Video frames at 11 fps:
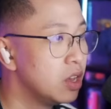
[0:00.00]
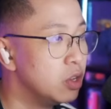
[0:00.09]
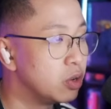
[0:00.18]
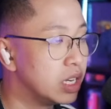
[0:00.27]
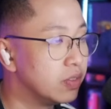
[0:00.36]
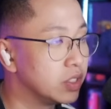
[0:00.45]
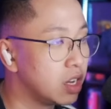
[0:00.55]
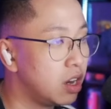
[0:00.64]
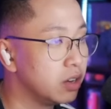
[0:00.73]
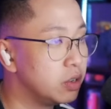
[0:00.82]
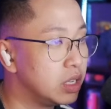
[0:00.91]
You can
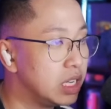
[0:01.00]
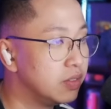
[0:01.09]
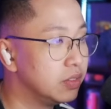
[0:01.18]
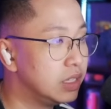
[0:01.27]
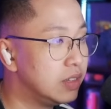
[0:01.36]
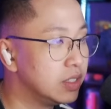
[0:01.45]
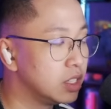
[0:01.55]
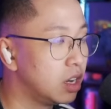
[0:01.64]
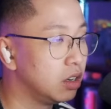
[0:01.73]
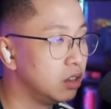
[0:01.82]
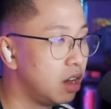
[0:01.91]
even
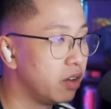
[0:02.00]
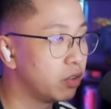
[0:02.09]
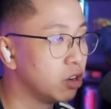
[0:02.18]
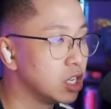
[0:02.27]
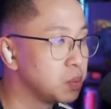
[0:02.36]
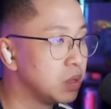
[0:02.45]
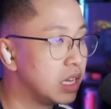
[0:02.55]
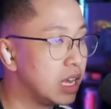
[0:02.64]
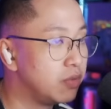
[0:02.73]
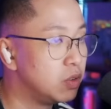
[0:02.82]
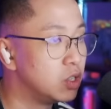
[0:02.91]
toggle off crossplay
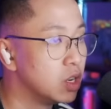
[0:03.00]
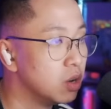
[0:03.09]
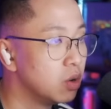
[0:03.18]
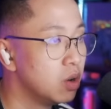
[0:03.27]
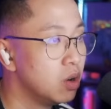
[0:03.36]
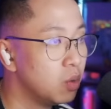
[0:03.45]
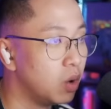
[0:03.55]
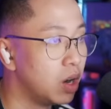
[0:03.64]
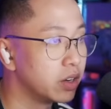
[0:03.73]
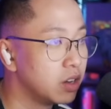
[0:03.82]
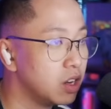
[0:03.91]
if you don't
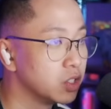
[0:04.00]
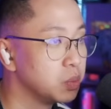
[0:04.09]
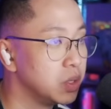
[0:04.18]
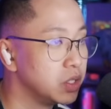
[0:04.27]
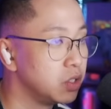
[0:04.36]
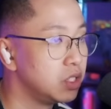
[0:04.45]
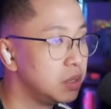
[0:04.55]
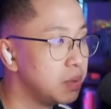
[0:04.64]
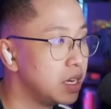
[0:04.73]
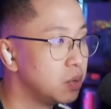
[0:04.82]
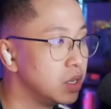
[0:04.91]
want console players on your
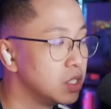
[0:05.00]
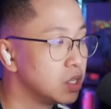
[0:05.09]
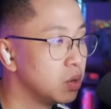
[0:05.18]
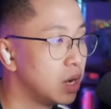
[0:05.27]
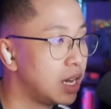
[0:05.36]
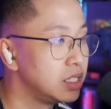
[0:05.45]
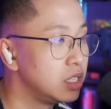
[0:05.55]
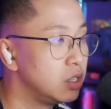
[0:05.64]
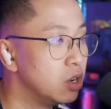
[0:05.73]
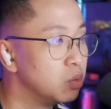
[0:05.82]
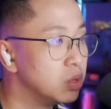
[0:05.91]
team anyway, so I see
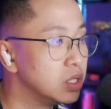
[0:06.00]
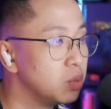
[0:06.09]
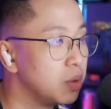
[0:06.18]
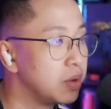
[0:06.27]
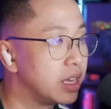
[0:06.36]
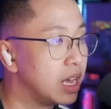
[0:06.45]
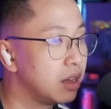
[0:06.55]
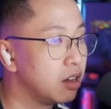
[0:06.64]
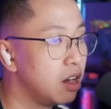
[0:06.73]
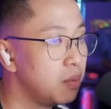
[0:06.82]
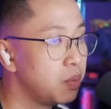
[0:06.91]
no reason why we can't
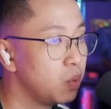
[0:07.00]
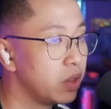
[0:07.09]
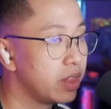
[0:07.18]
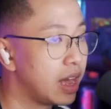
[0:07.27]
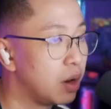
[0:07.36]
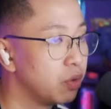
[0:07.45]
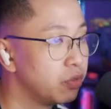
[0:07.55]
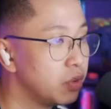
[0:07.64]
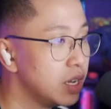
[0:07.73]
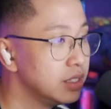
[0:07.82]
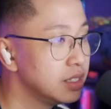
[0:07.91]
comp with our
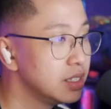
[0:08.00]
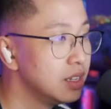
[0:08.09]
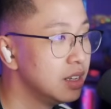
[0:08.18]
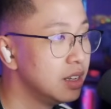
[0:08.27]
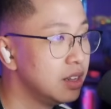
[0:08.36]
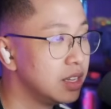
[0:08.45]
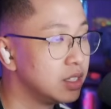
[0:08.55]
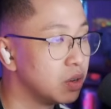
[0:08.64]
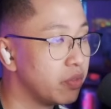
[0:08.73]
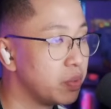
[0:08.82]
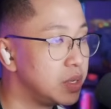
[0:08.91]
friends that
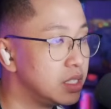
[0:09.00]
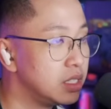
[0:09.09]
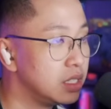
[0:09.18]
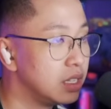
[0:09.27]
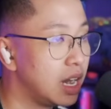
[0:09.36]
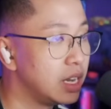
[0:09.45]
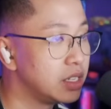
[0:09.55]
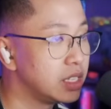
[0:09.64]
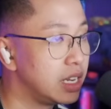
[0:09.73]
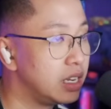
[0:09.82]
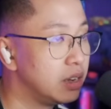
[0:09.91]
don't have a PC. I
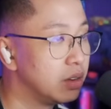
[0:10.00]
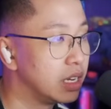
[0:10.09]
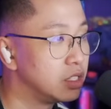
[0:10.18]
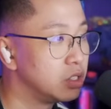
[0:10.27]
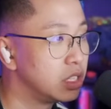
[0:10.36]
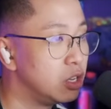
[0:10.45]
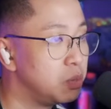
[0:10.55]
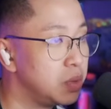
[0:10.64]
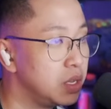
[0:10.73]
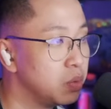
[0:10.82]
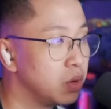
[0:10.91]
just hate hearing it's just
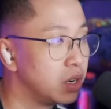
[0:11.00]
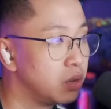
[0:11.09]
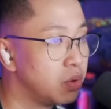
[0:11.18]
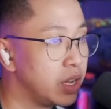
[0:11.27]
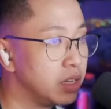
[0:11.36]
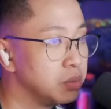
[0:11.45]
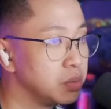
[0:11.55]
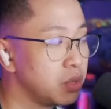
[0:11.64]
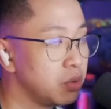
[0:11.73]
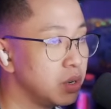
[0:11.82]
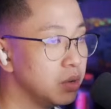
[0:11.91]
QP when our randoms
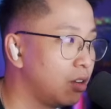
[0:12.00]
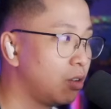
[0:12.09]
throw.